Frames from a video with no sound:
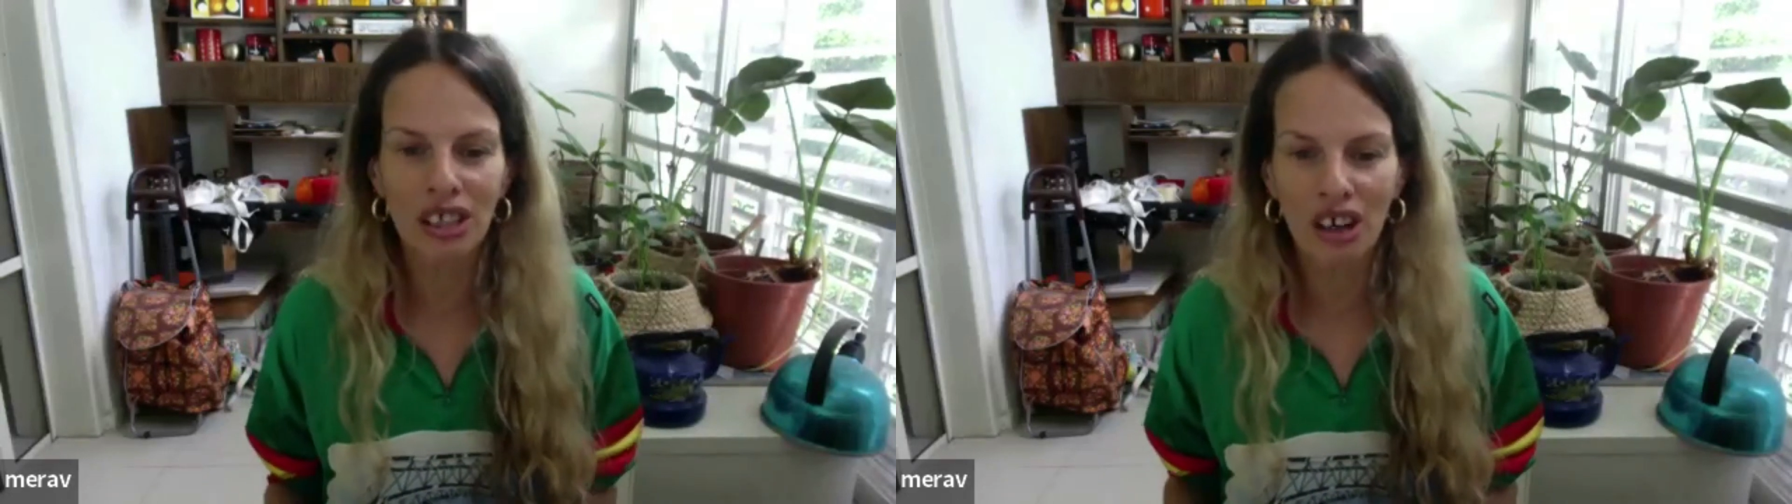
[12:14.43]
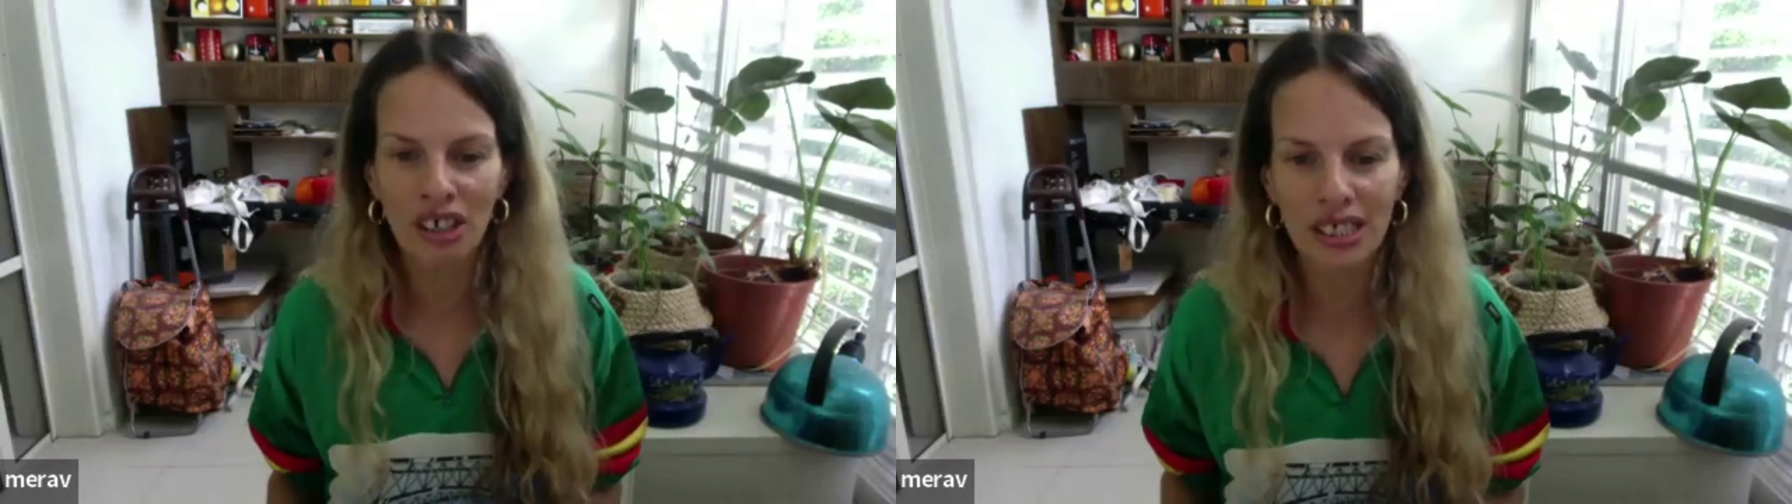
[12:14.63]

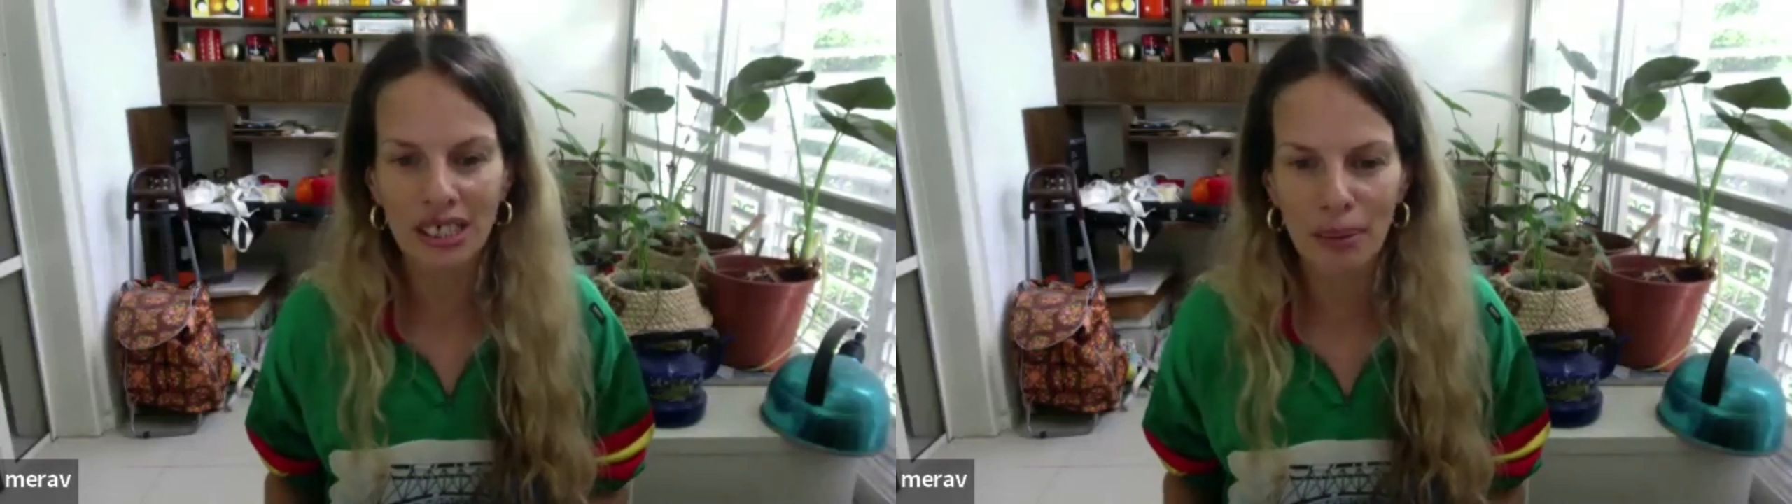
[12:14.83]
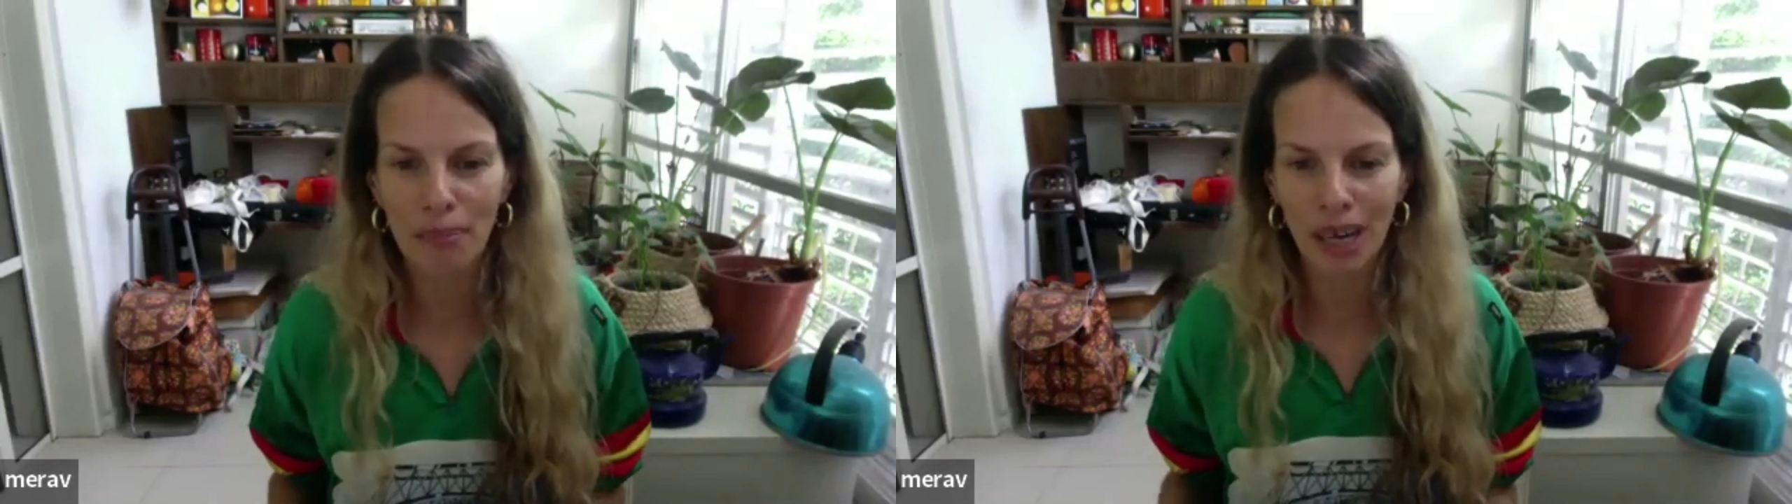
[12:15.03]
lost
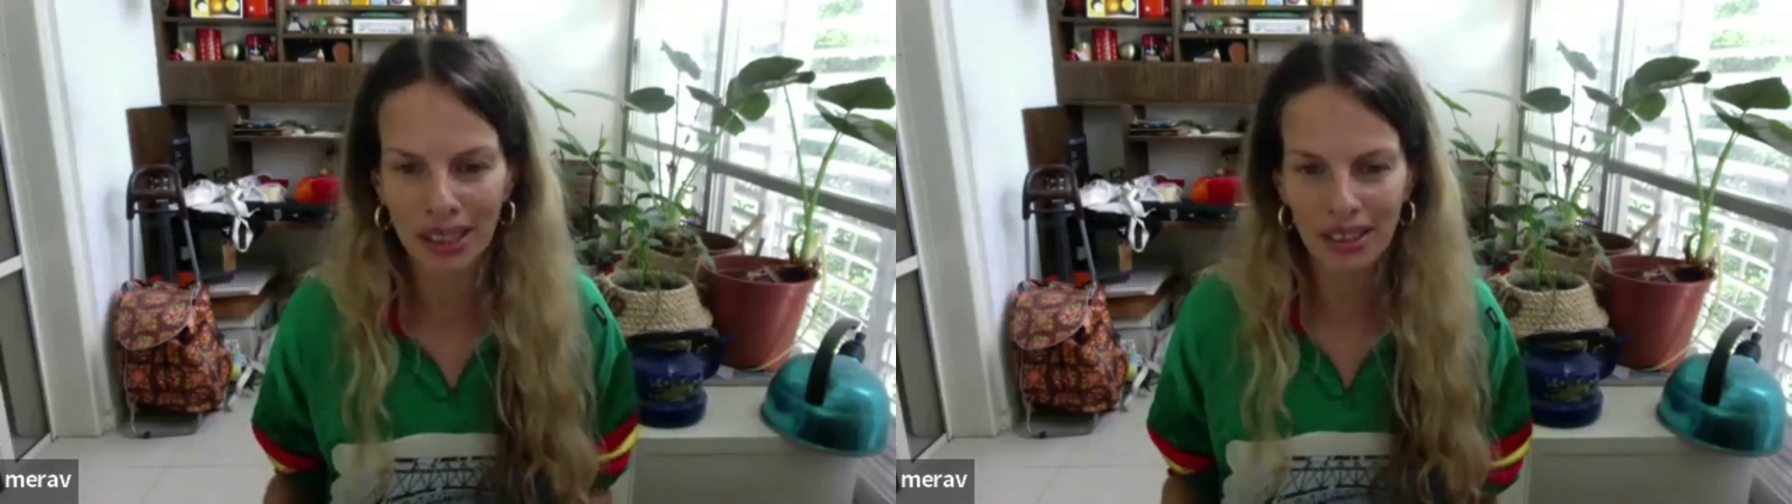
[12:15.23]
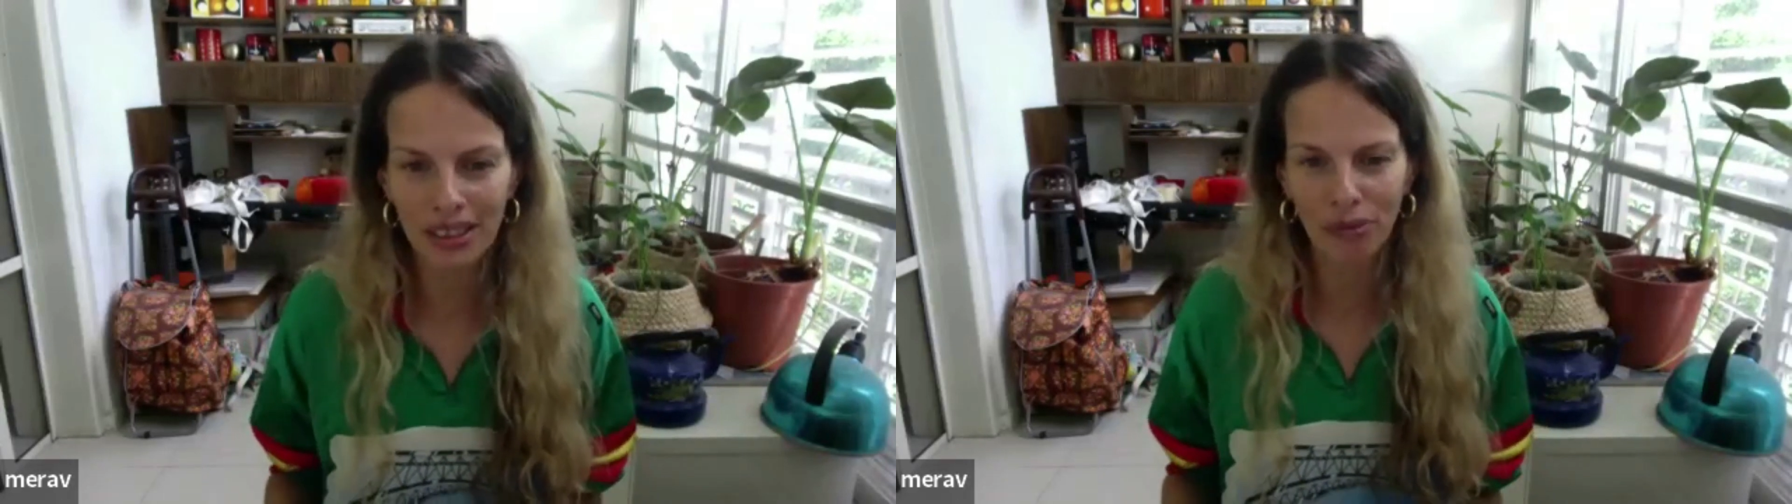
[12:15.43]
in a
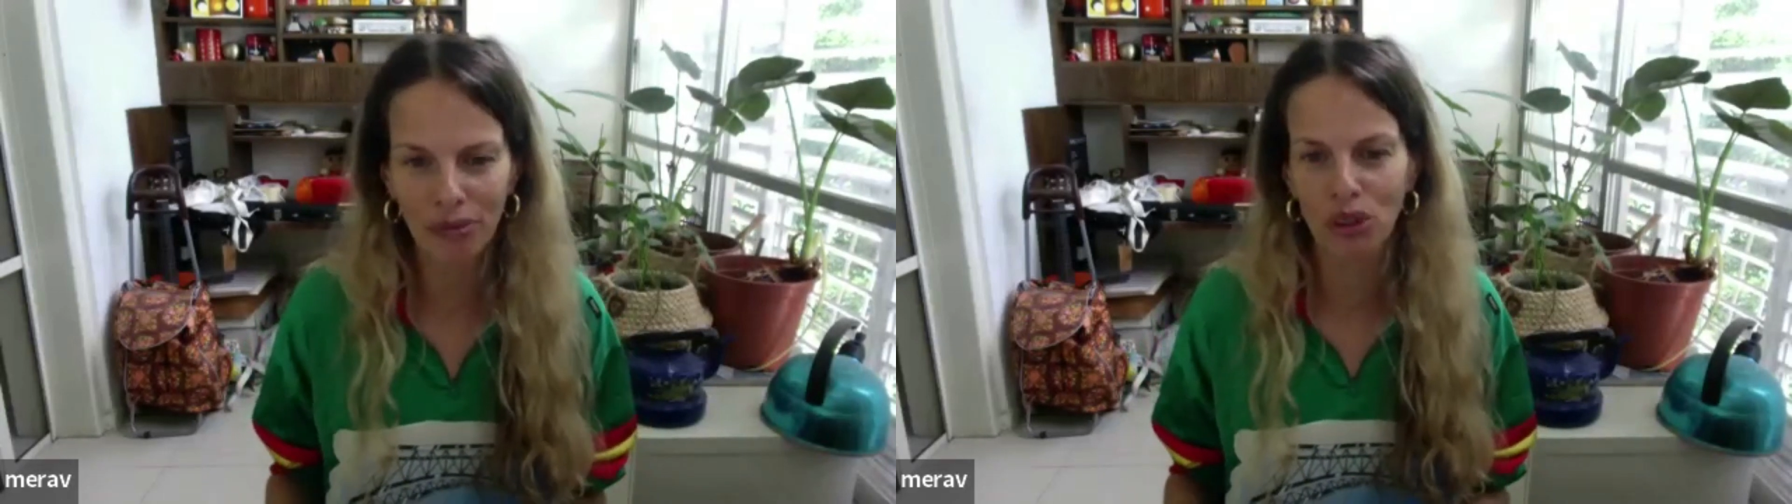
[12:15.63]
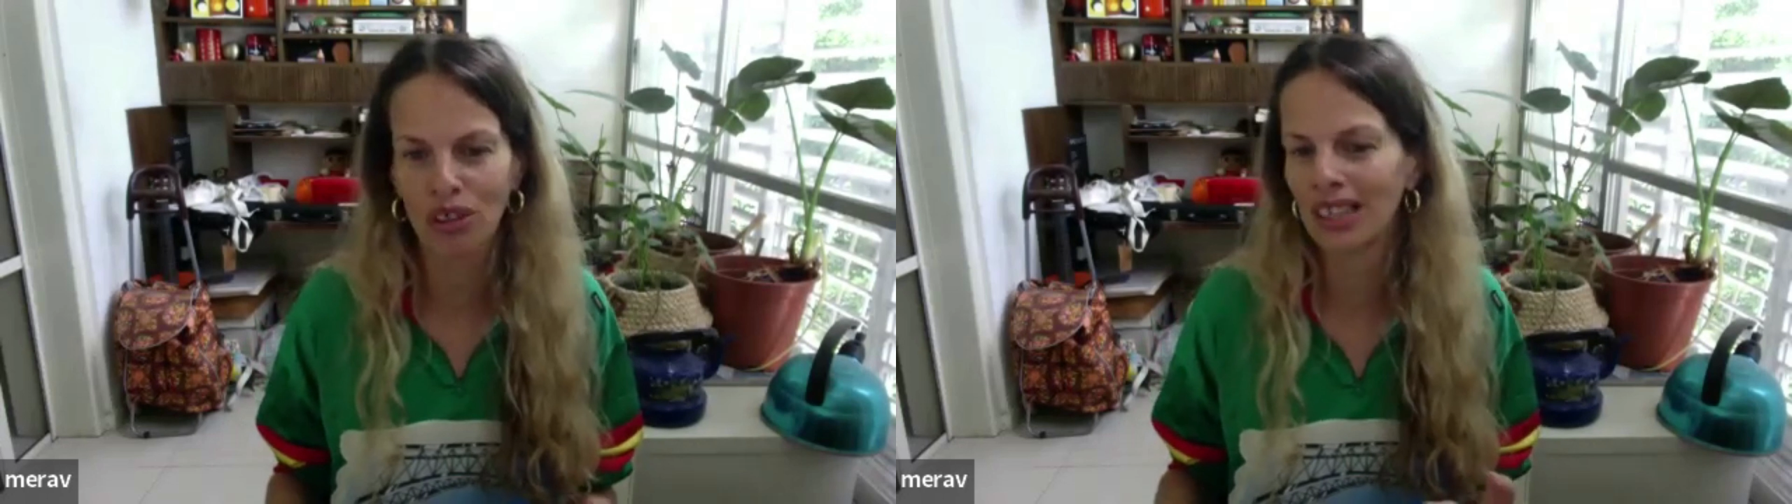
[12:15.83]
battle of
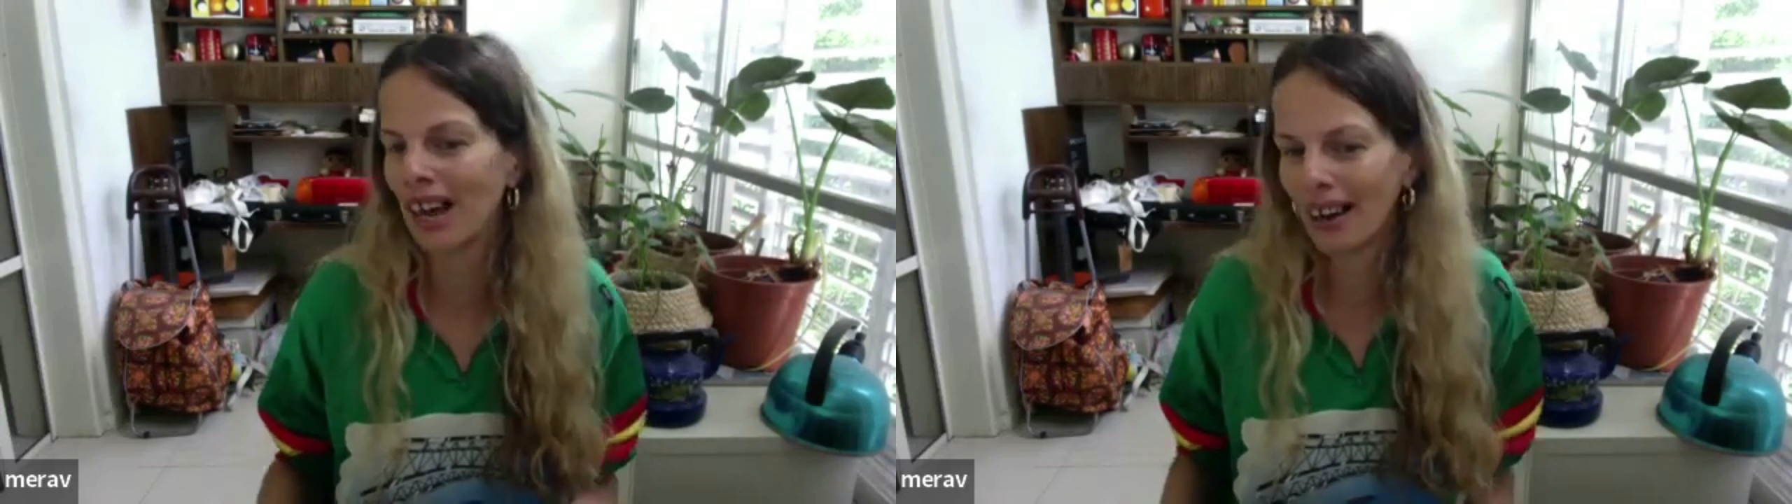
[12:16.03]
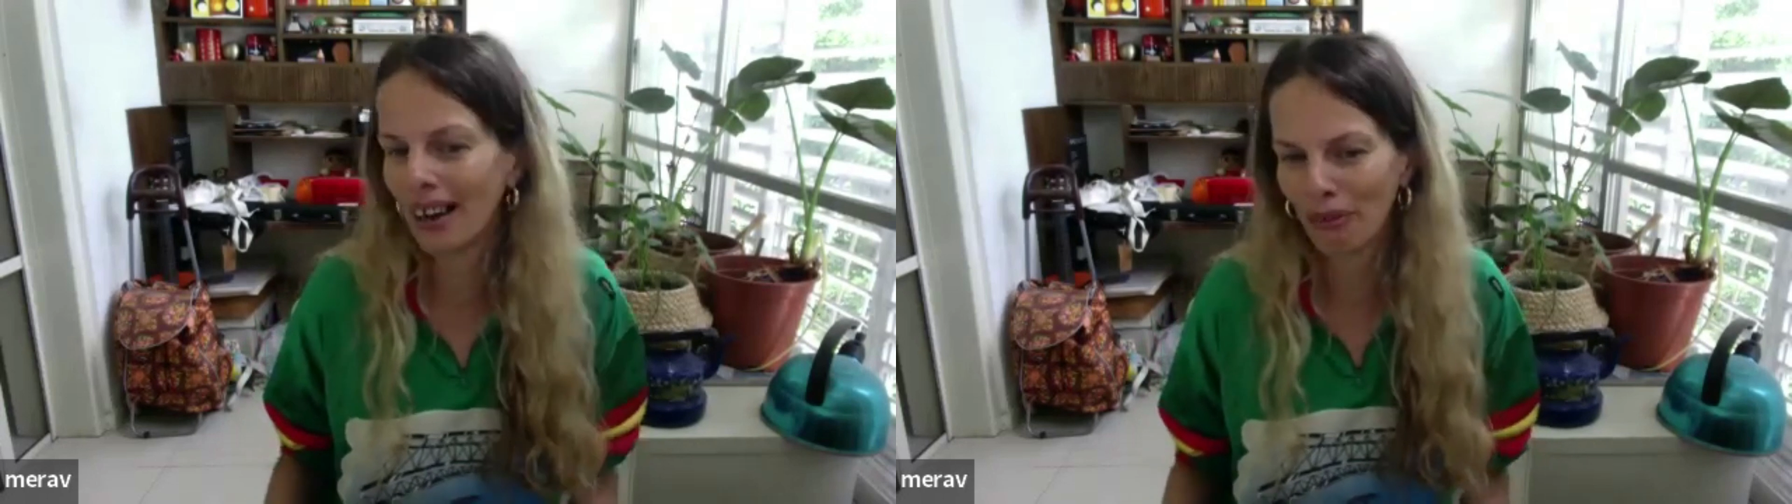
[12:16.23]
your
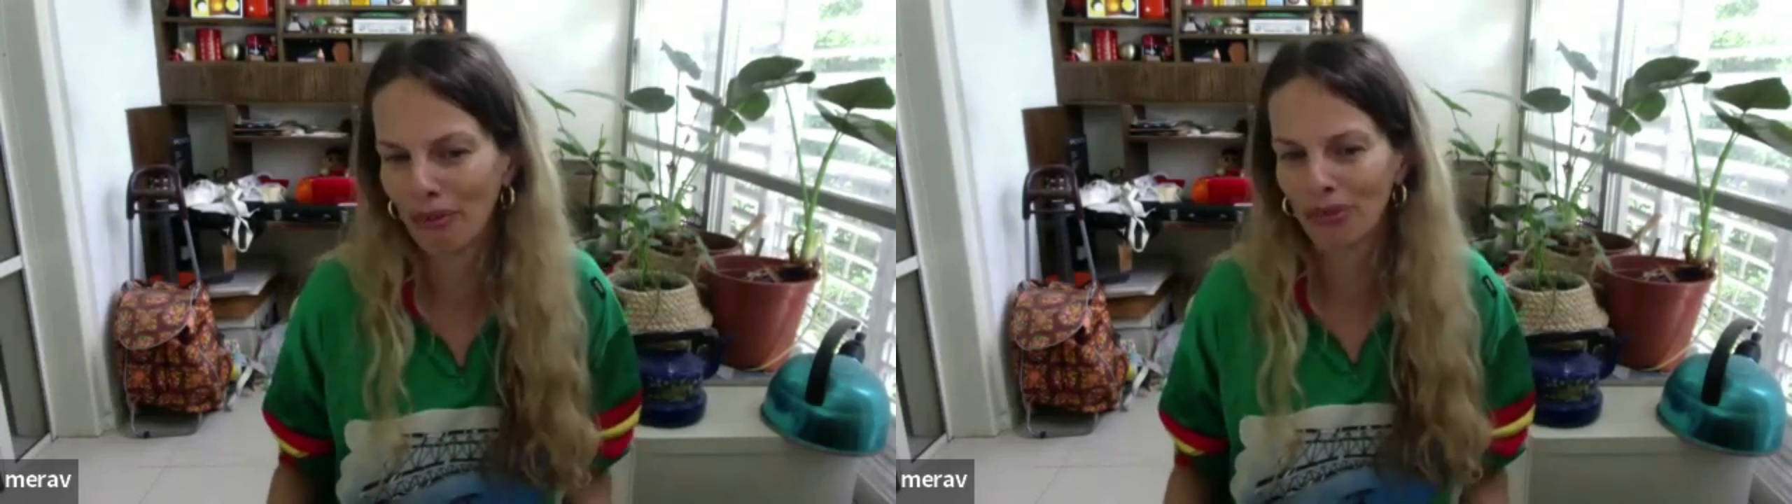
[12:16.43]
life,